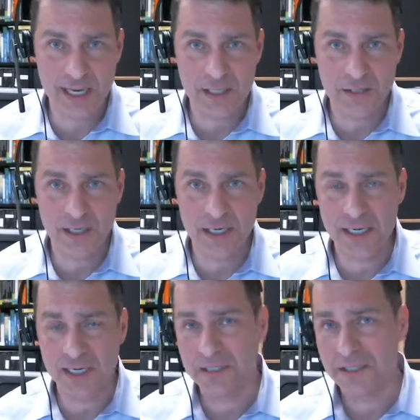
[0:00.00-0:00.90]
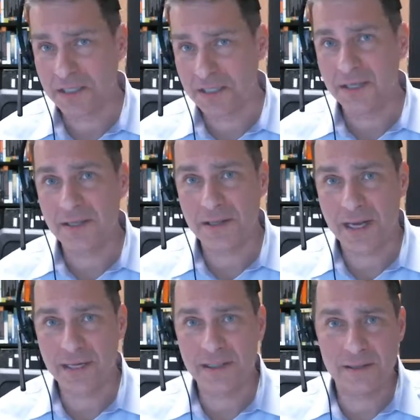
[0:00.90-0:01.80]
cash on hand,
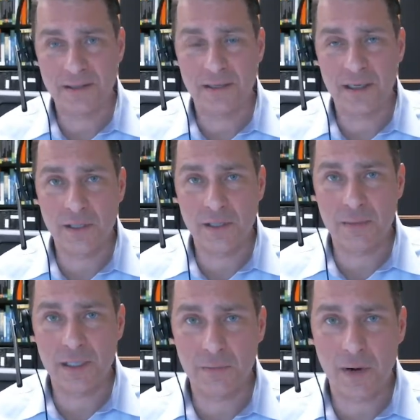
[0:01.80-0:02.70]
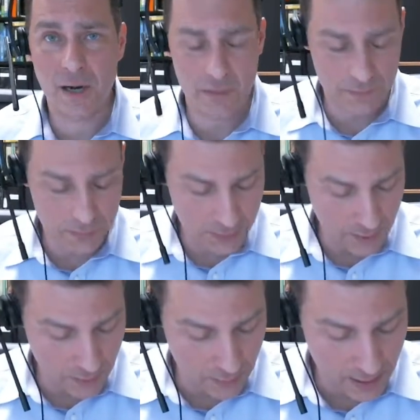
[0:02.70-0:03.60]
that could be a problem.
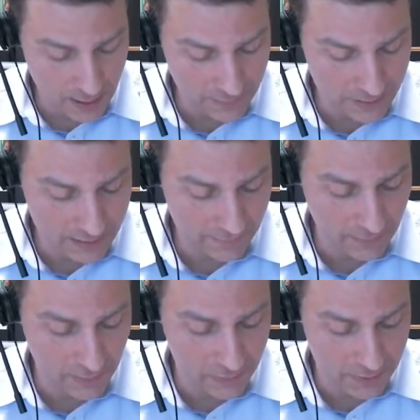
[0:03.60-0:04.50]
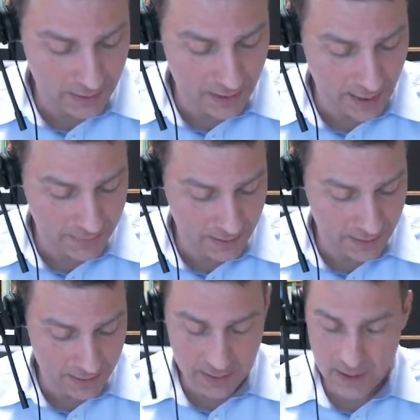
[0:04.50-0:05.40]
So kind of give a little
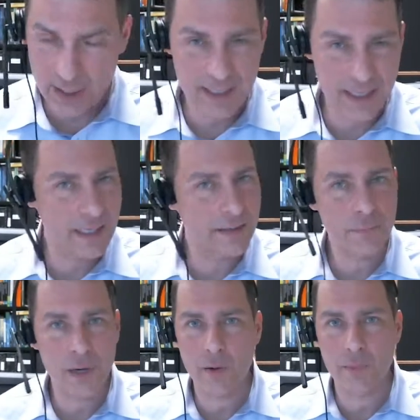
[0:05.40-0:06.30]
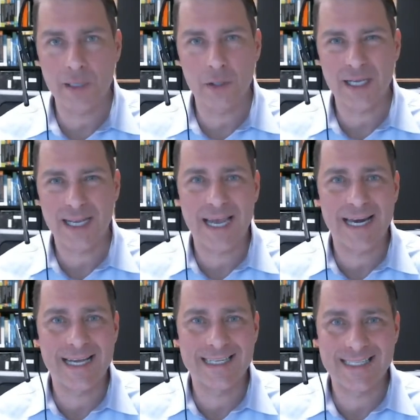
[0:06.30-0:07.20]
synopsis. Again, probably looking
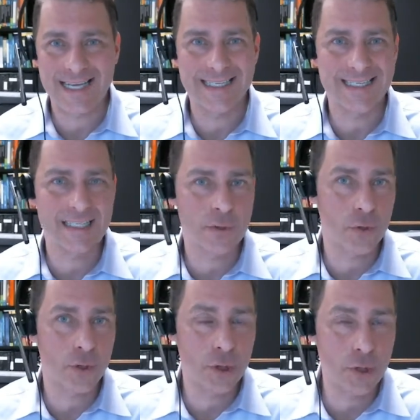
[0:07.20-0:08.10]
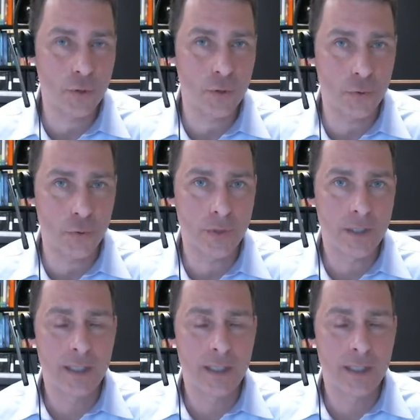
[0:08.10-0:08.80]
at a sentence or two.